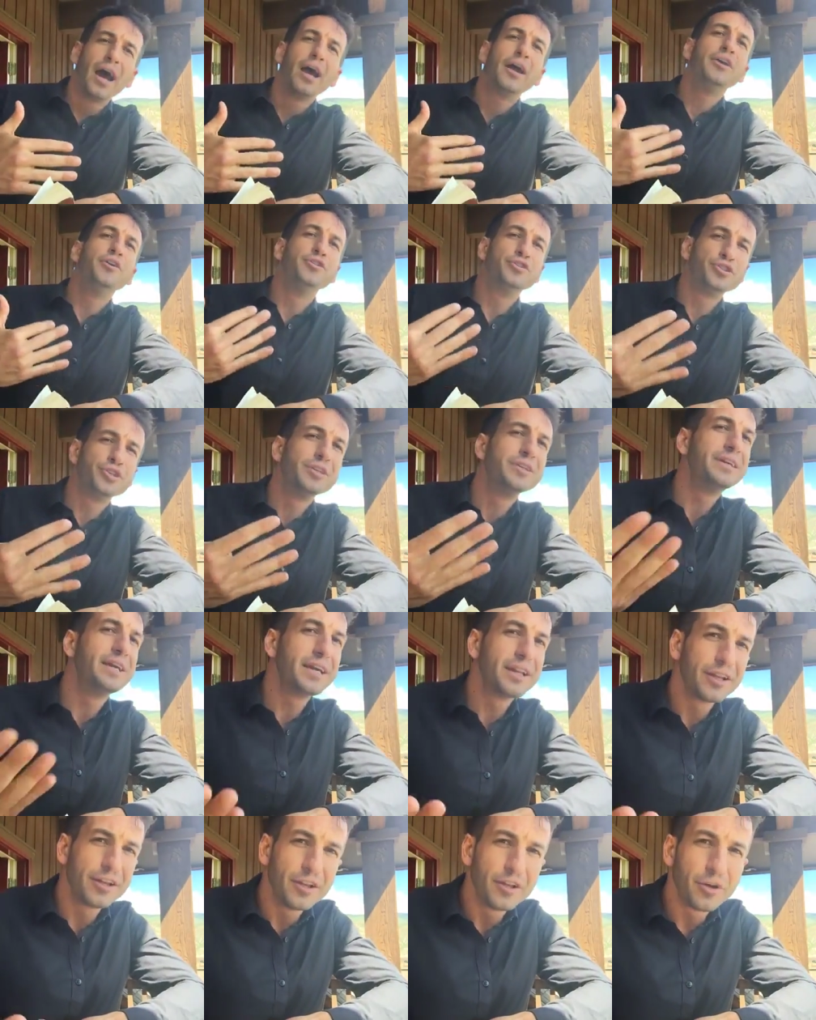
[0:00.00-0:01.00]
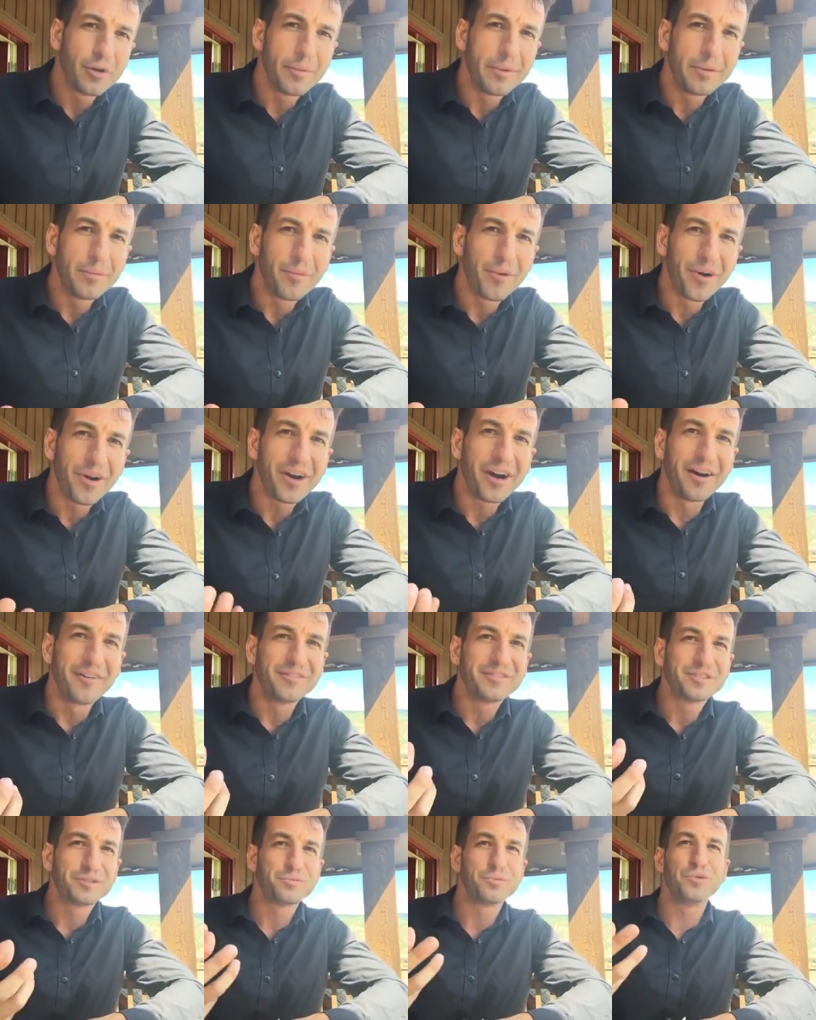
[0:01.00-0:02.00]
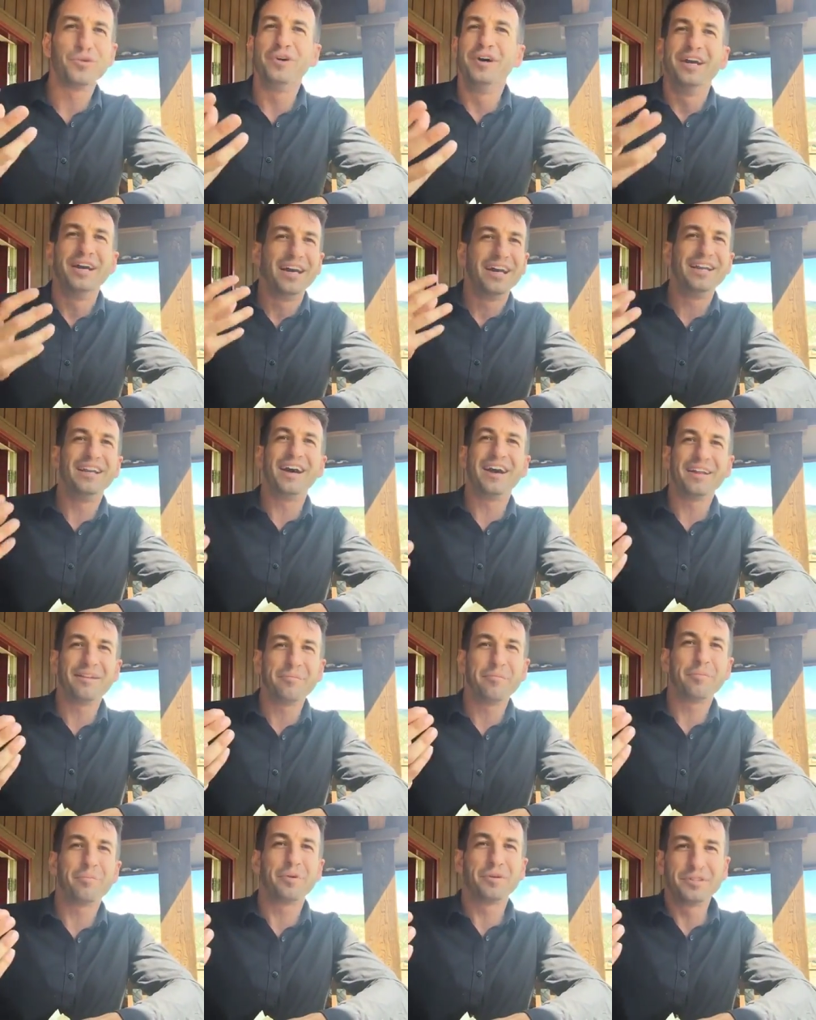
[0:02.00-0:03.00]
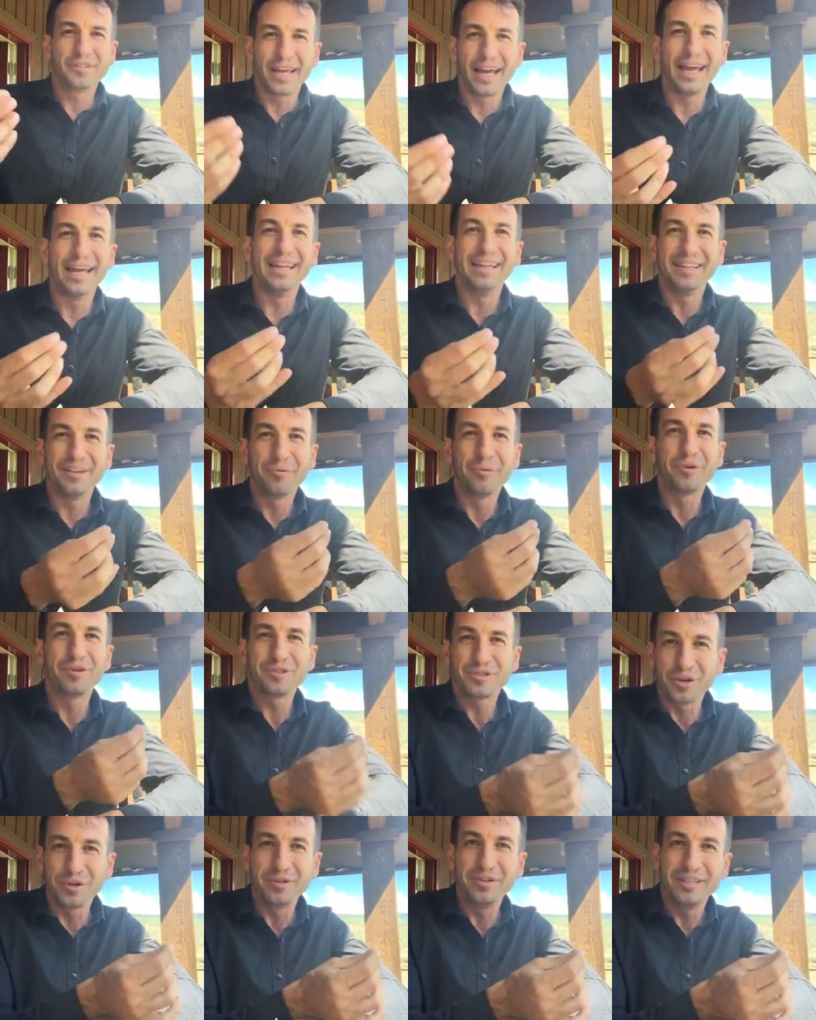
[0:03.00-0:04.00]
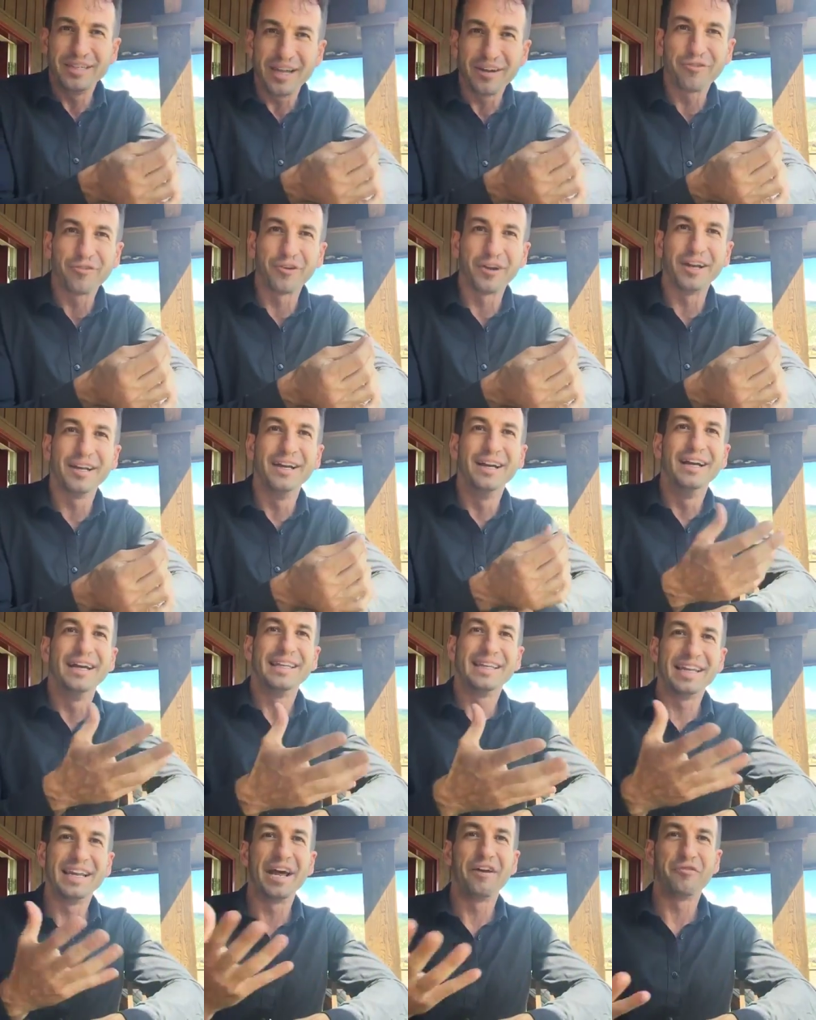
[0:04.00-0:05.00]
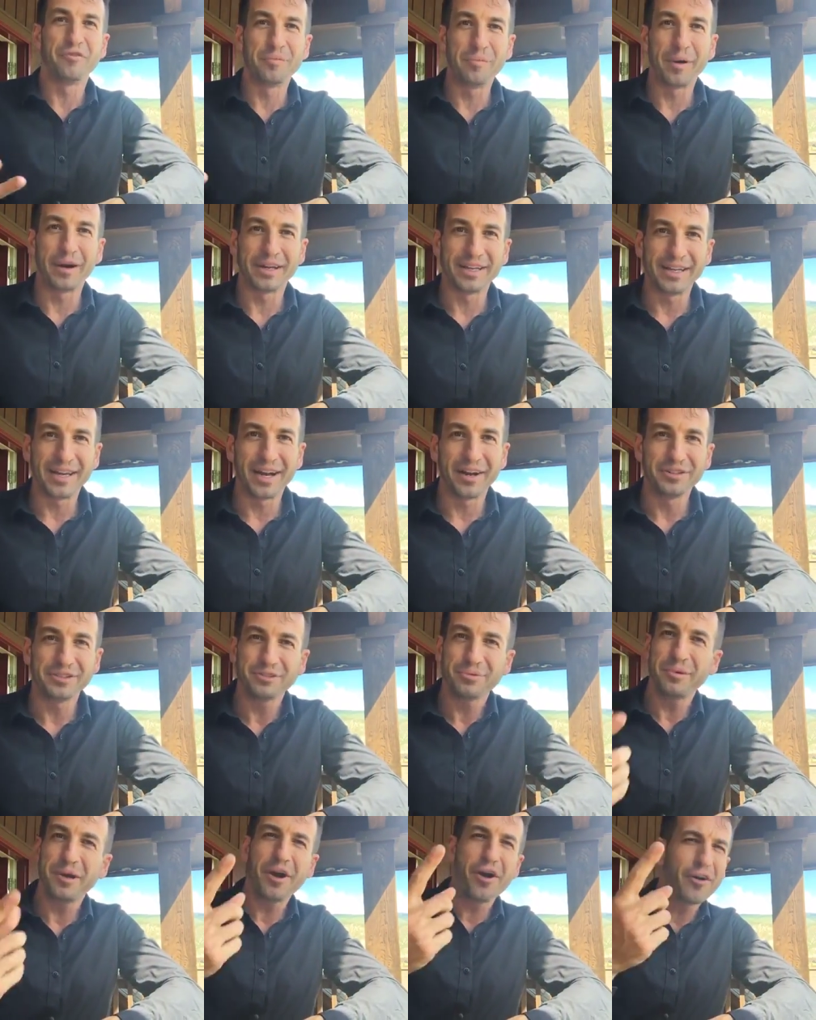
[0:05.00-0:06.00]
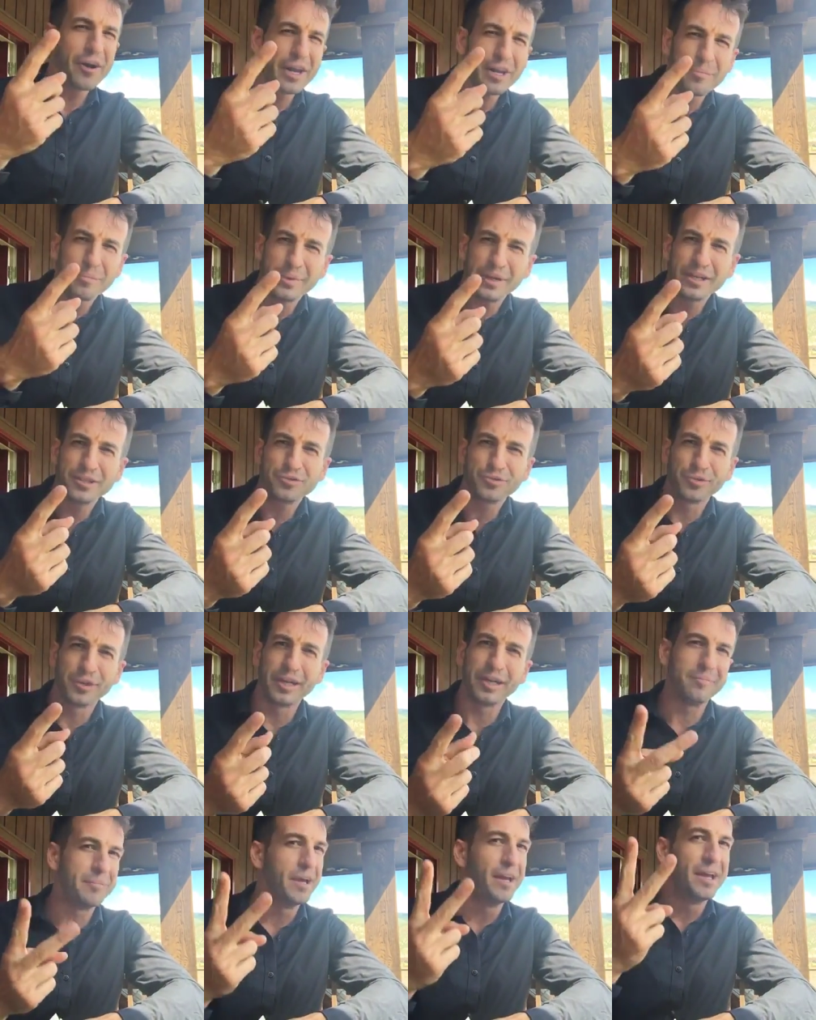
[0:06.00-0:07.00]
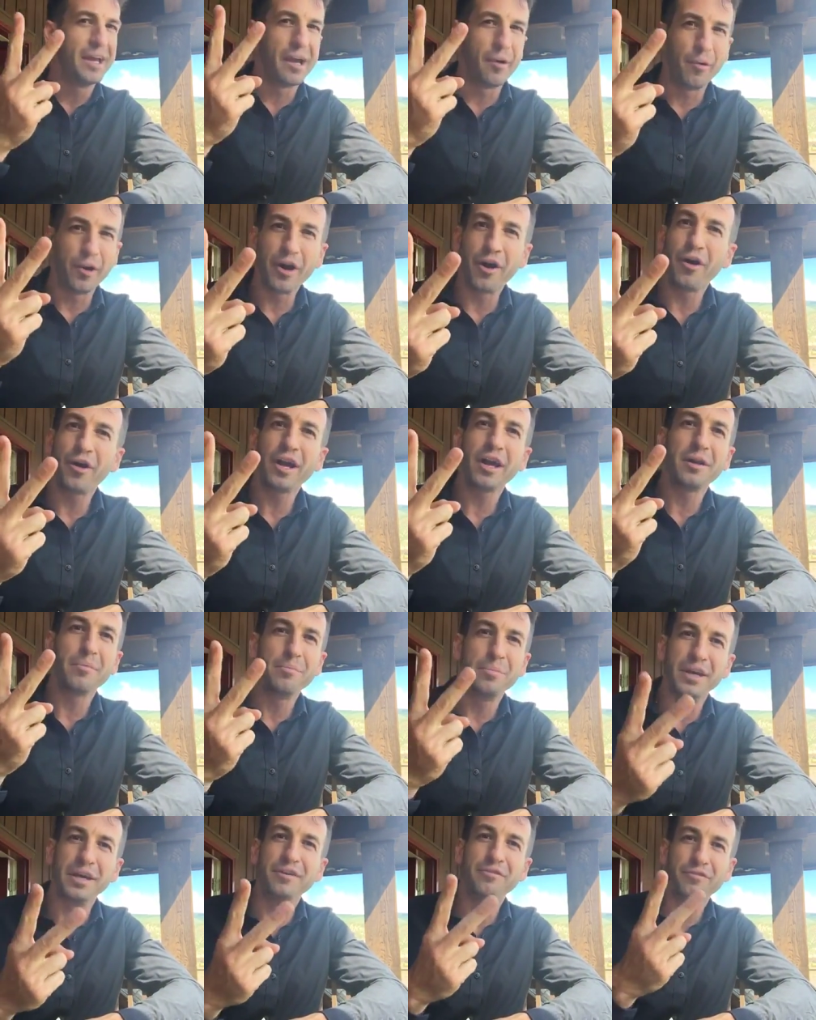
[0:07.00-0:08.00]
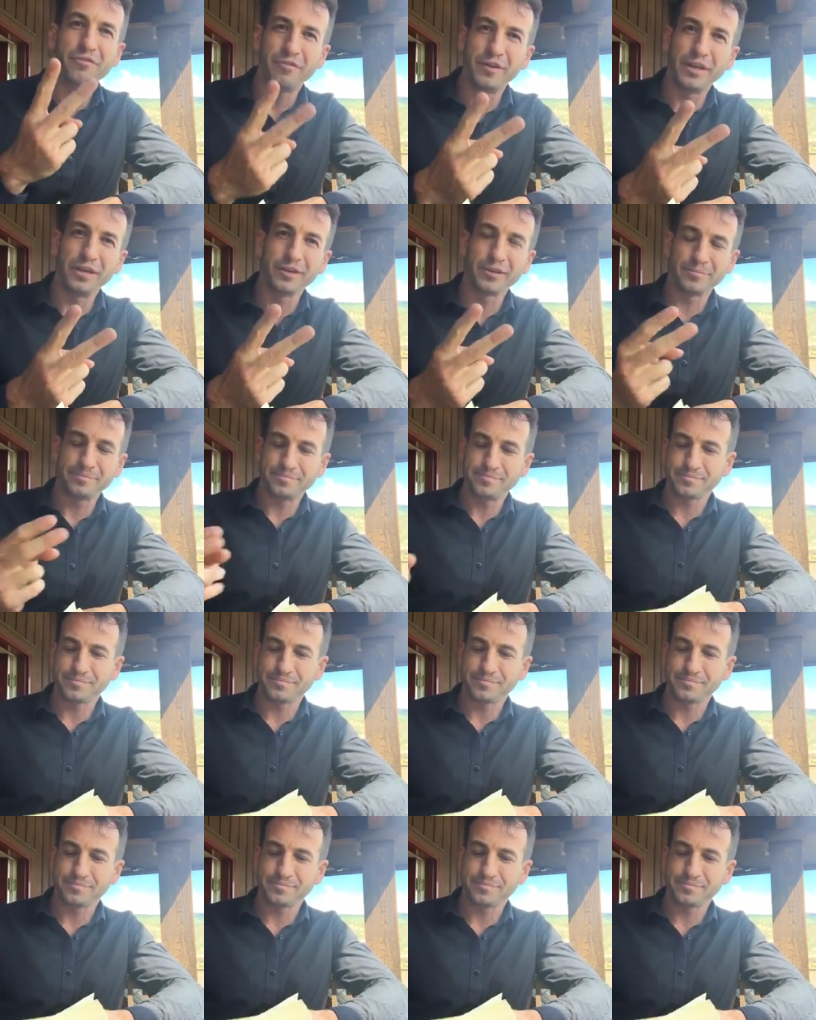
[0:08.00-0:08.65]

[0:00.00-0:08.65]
you should get a little bit more comfortable and not pretend that we're so different than everybody else. We all got a big dream and we all got a big fear.